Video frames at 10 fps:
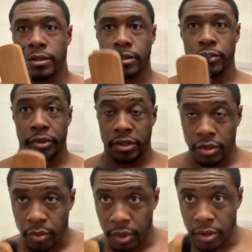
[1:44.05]
The reason
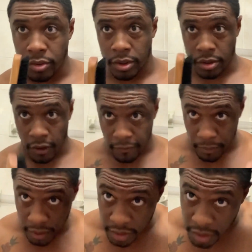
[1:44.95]
you want to use a soft
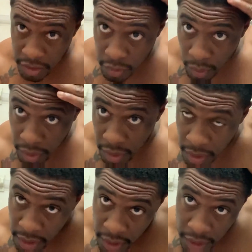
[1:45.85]
brush is because you want
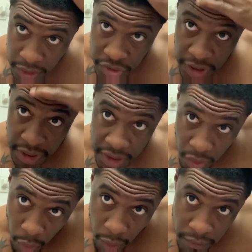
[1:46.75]
to gently
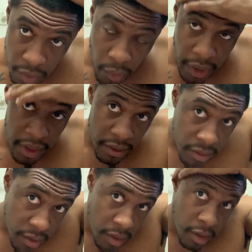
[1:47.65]
go over the waves
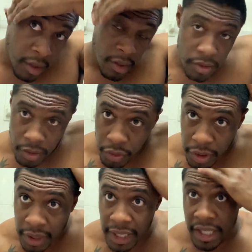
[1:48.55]
so you
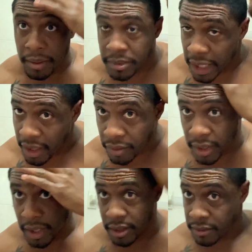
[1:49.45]
can lay them down
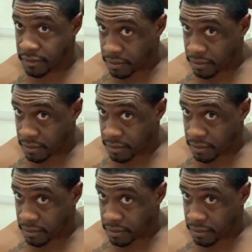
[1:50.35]
kind of.